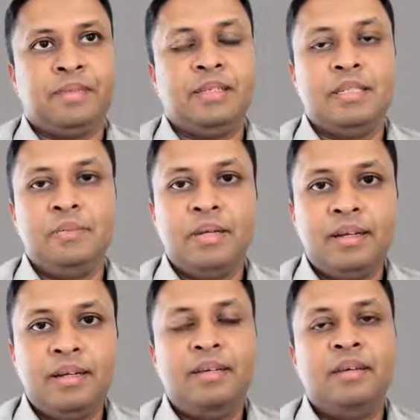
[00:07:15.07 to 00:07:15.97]

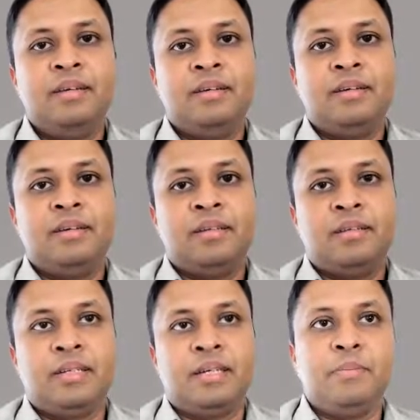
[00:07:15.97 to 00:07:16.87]
Similarly,
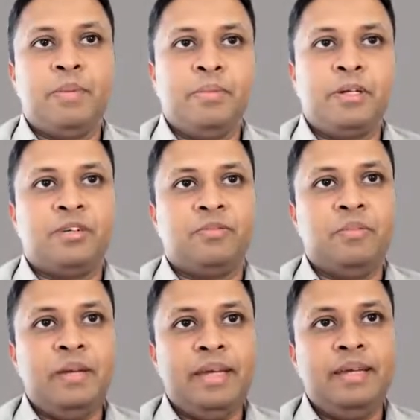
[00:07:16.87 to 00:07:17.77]
the complement of
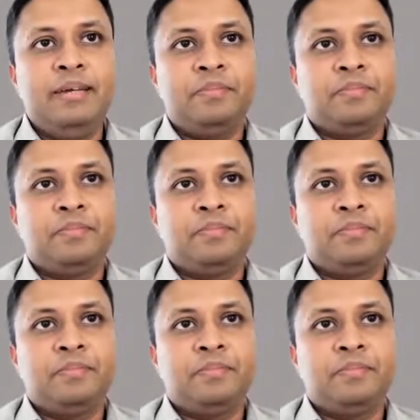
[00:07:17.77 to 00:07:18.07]
B,